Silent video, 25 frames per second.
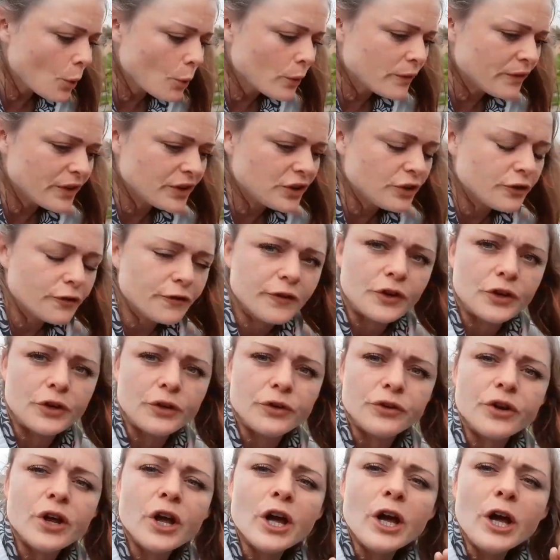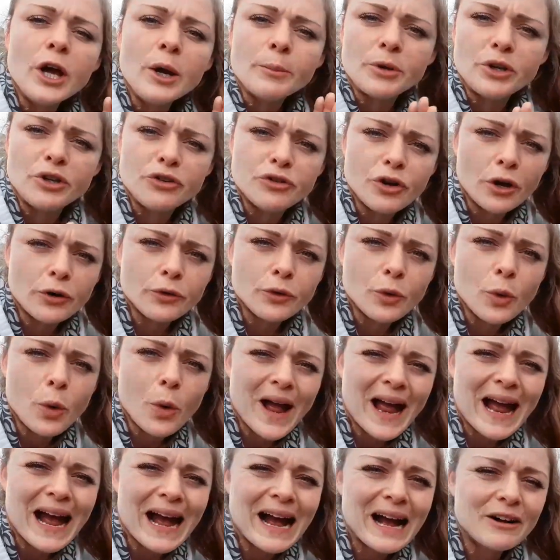within your food, but you don't
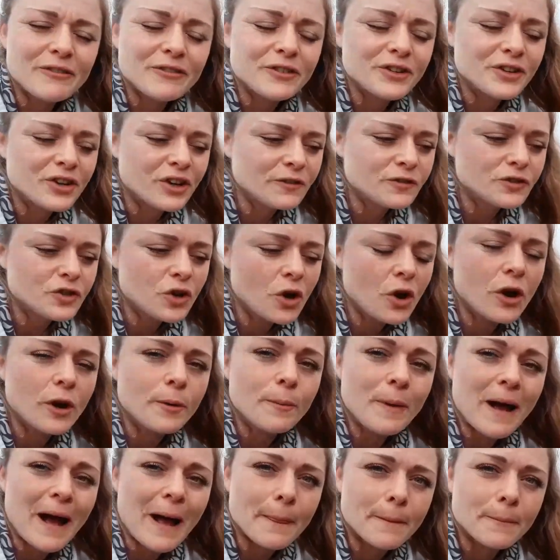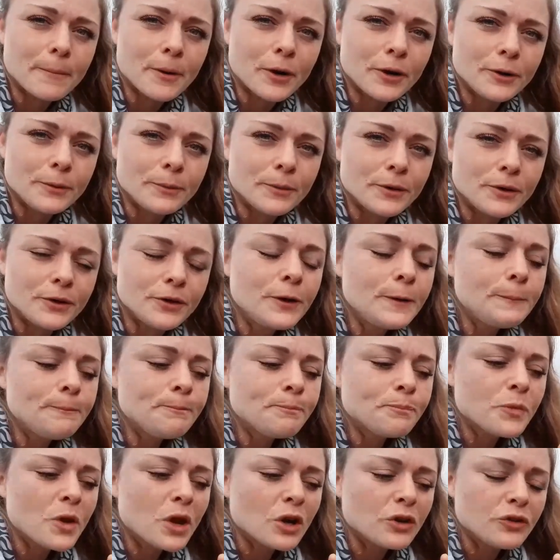quite have enough time at the moment
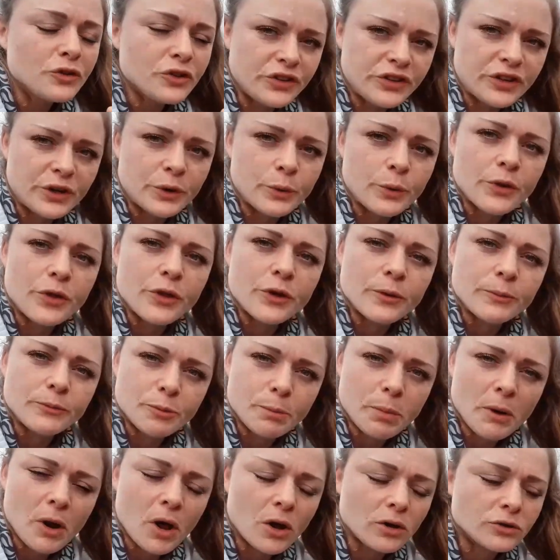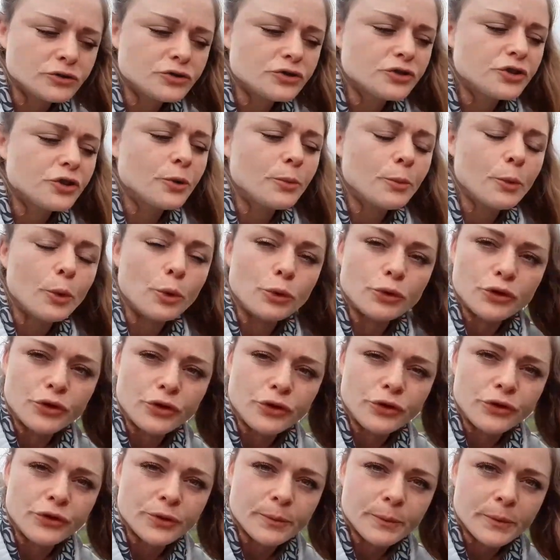to deal with them, to blanch them, or
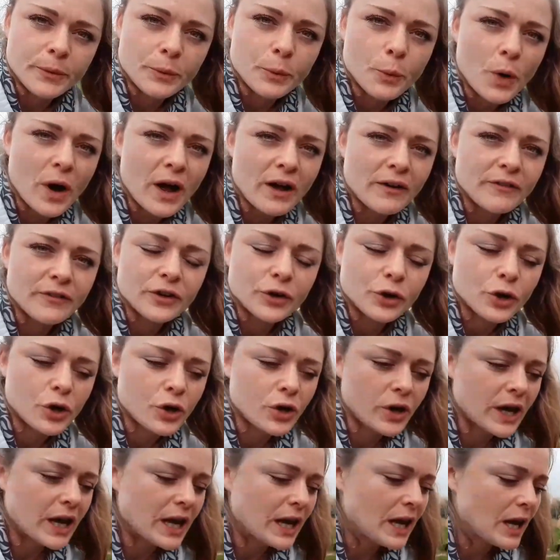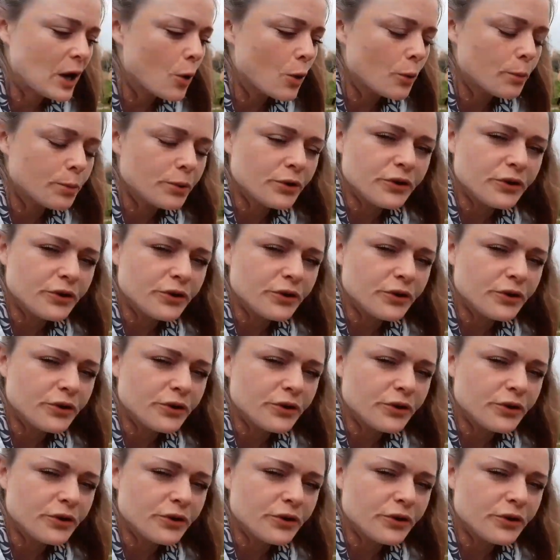to use them in whatever cooking or